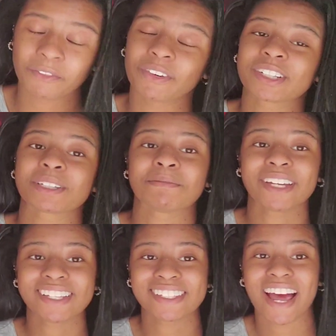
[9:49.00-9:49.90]
Which
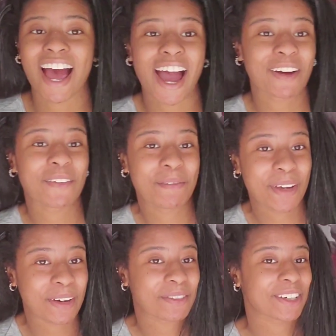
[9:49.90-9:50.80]
means that I will
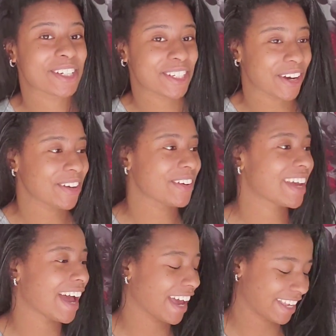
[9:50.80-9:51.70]
be able to show you
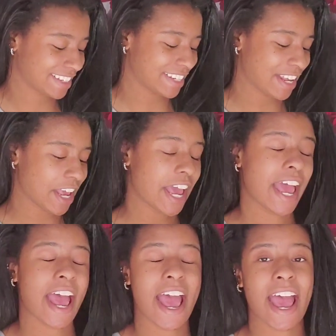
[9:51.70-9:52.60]
guys
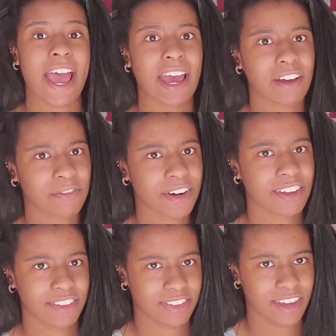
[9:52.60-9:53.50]

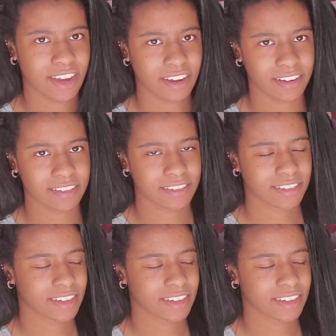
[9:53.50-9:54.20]
everything